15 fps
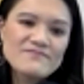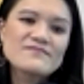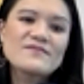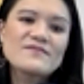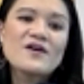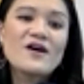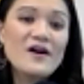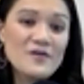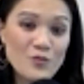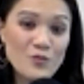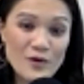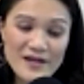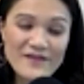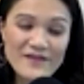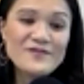on
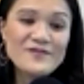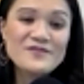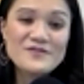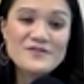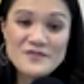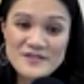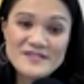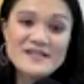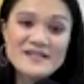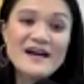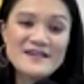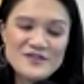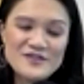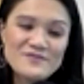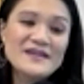whatever you
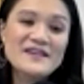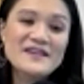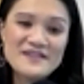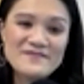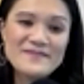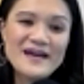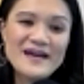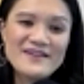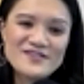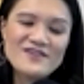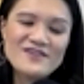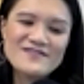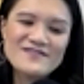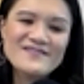decide to make an impact on